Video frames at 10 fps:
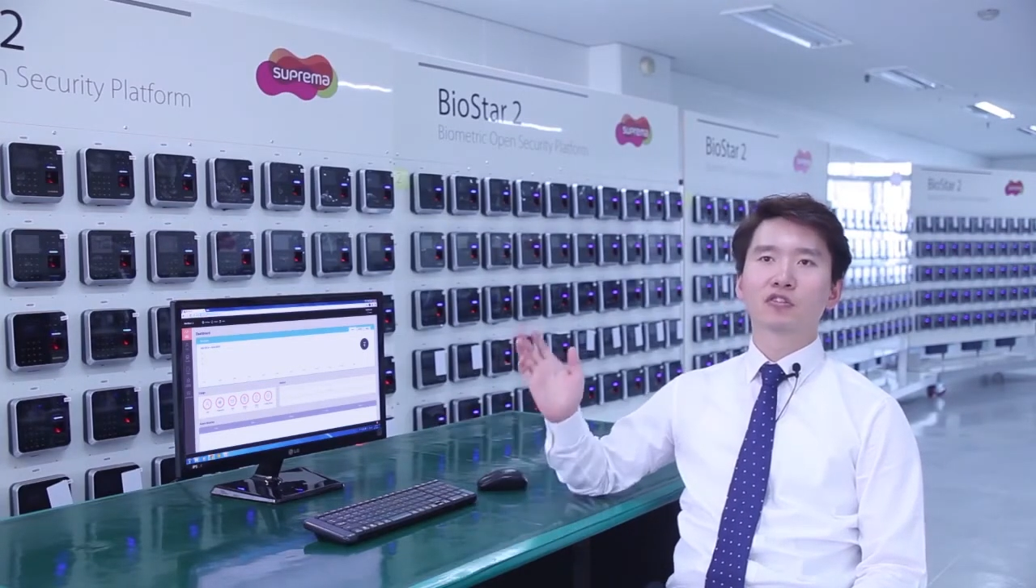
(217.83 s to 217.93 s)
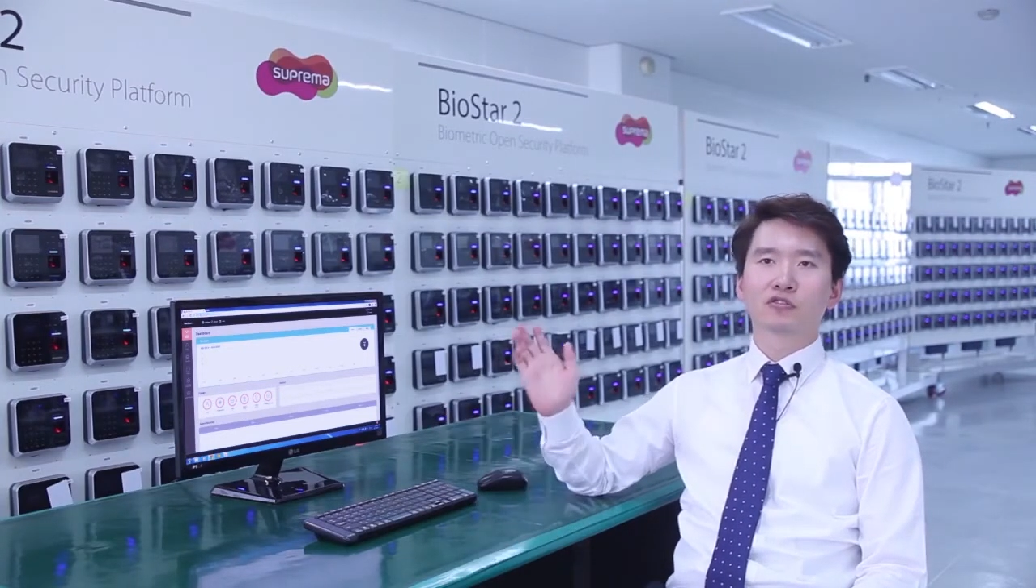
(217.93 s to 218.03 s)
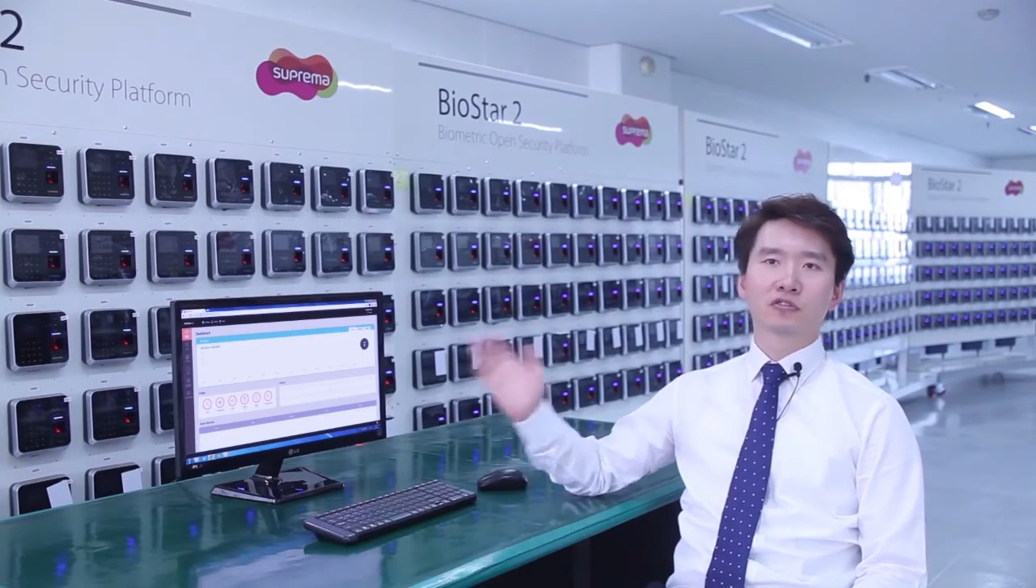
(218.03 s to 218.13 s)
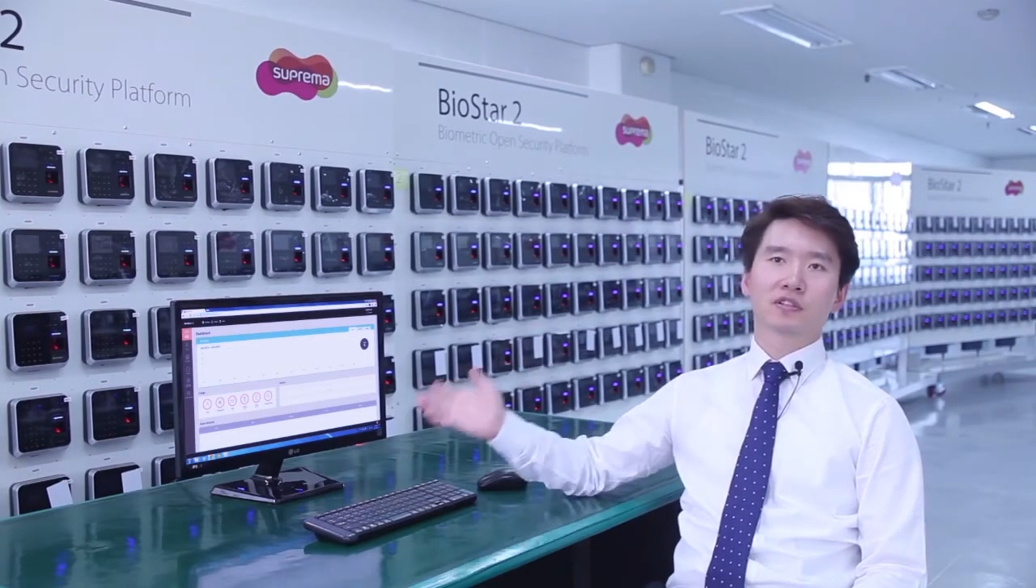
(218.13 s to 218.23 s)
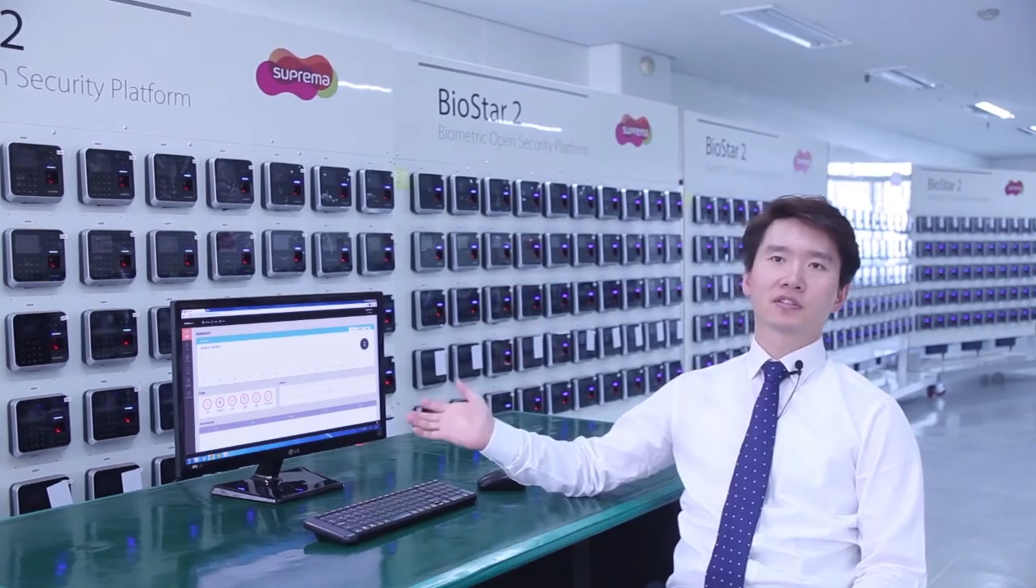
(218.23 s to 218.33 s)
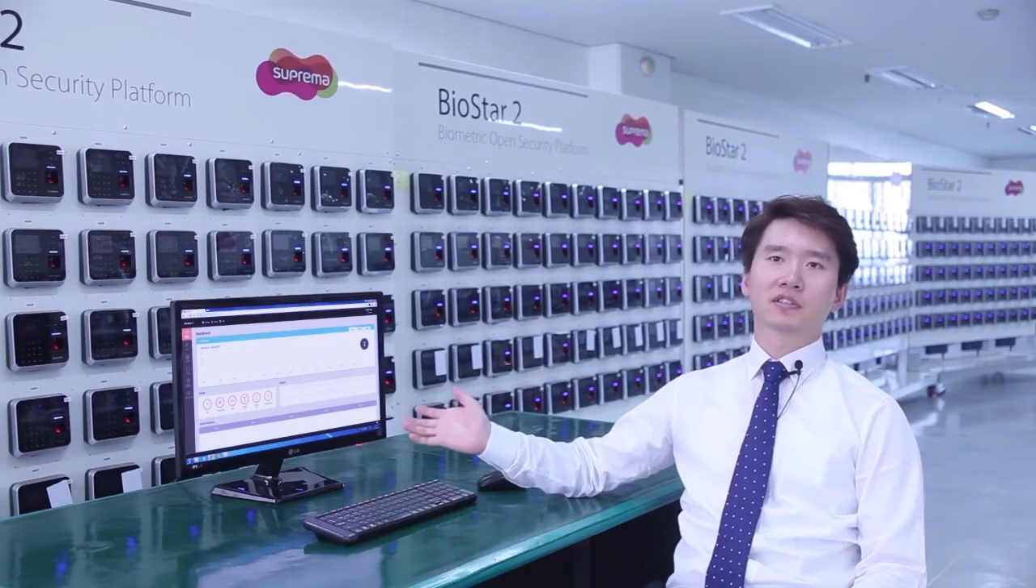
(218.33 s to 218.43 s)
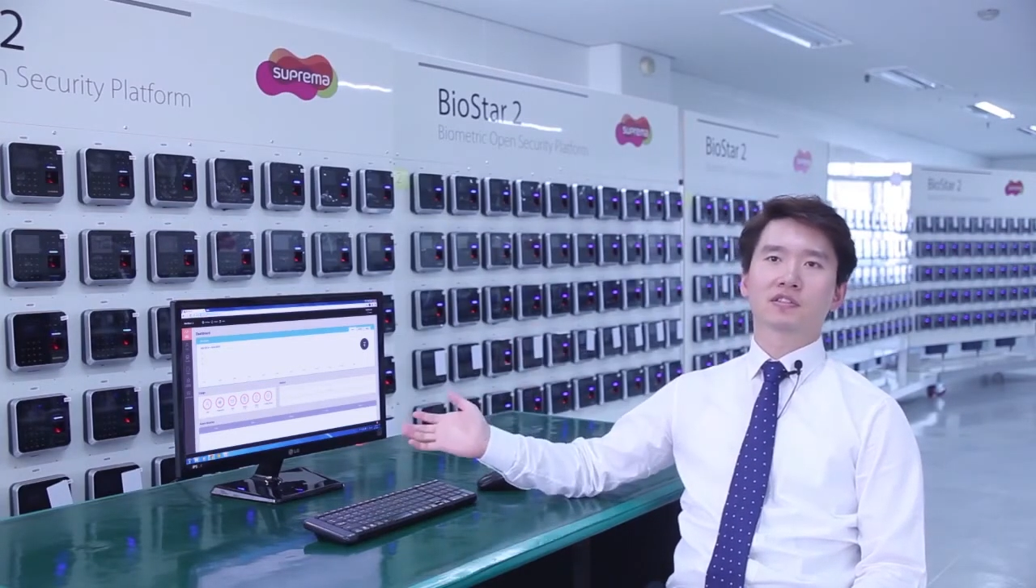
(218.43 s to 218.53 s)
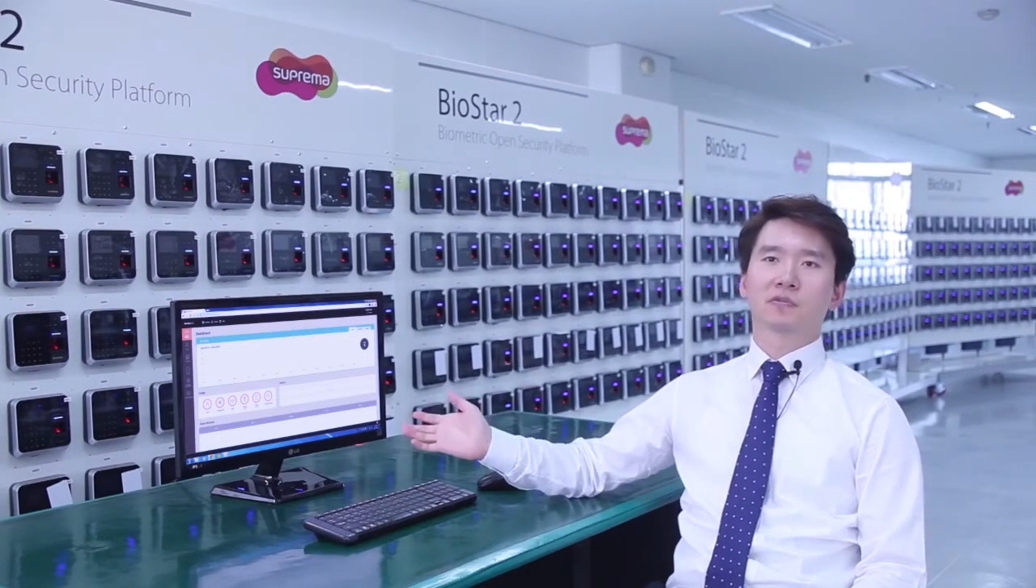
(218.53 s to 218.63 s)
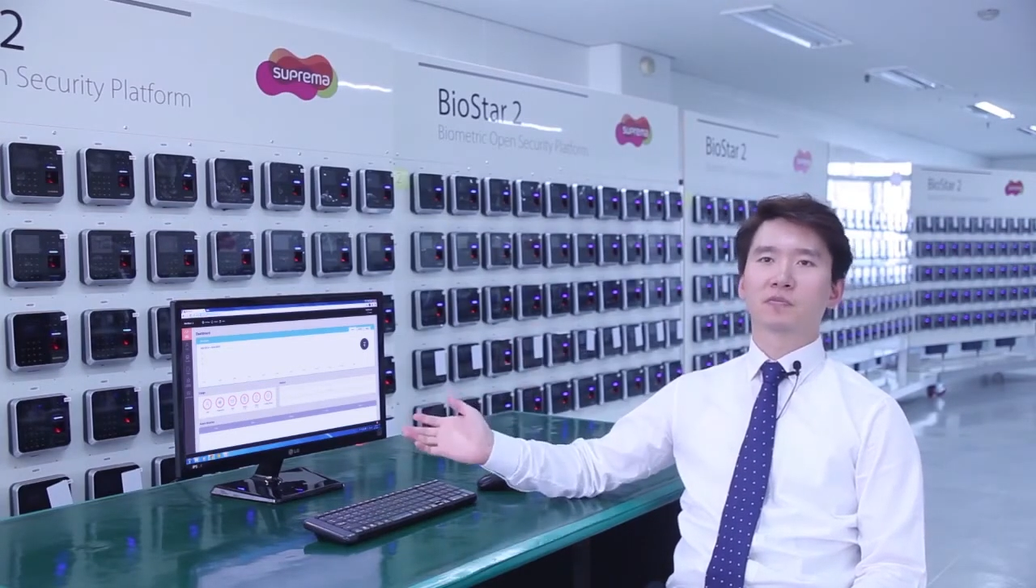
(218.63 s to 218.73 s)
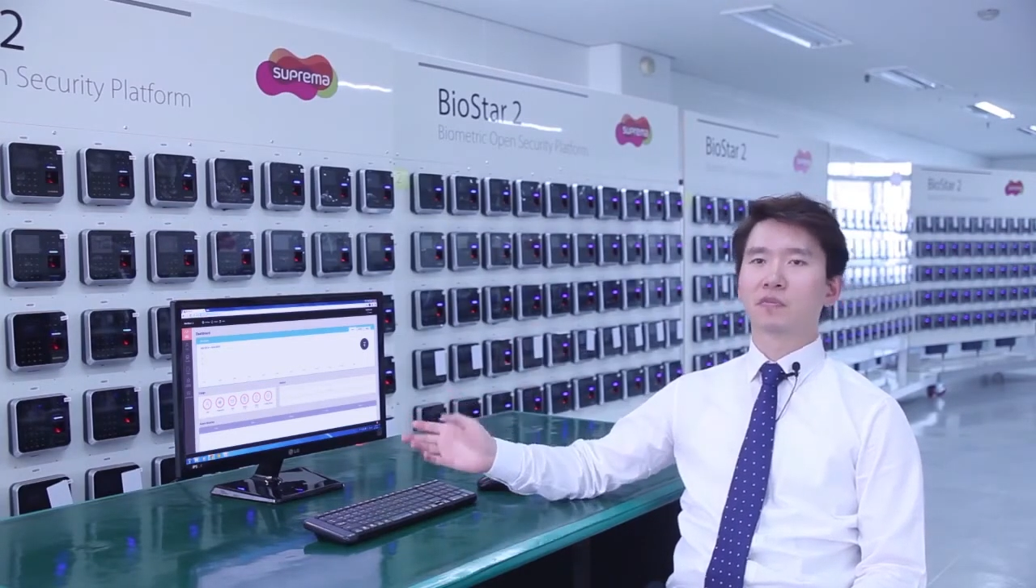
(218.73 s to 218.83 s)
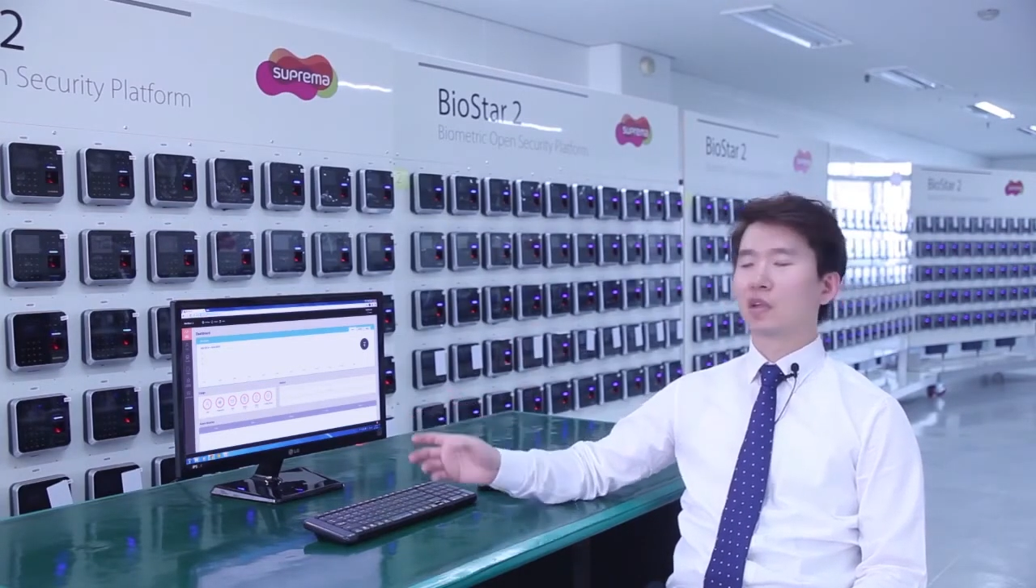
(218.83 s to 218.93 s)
to the system.